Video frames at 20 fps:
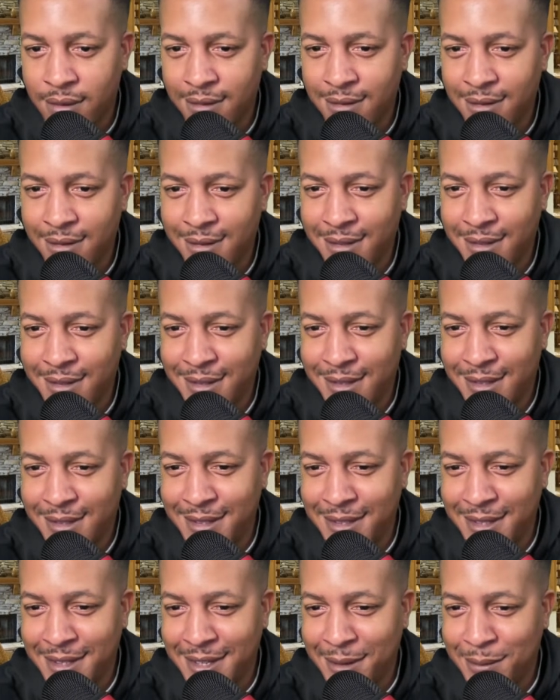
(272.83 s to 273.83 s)

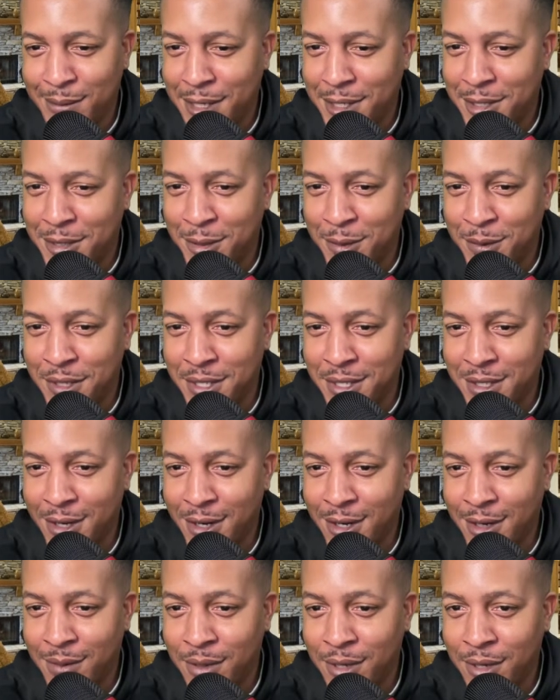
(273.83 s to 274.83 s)
I'm not sure what he's
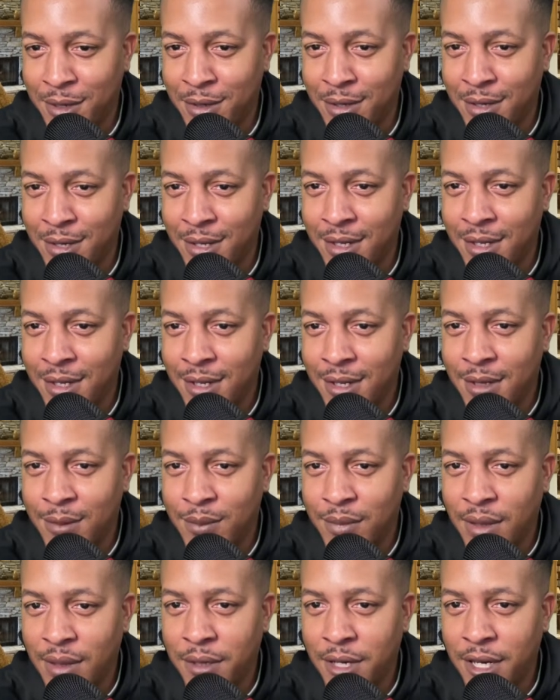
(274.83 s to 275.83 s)
talking about.
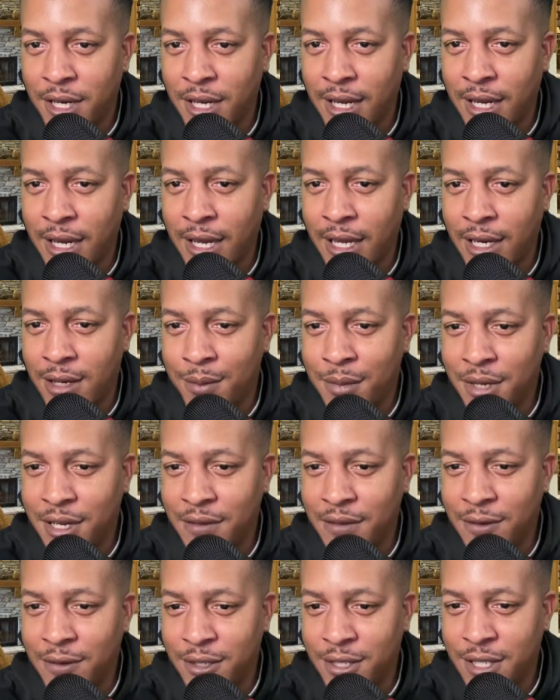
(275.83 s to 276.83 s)
Maybe I got
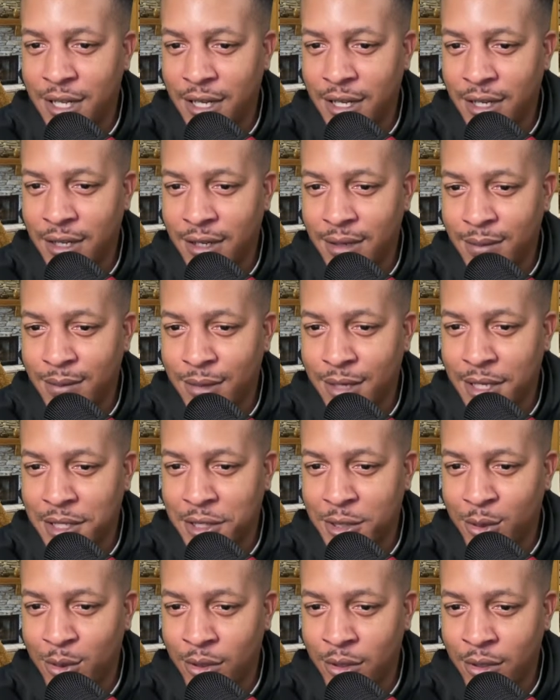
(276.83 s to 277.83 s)
animated for a second. Not
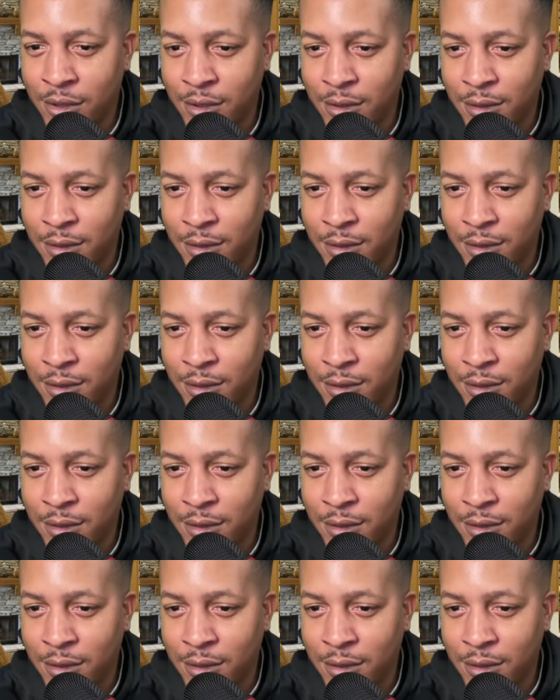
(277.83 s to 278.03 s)
sure.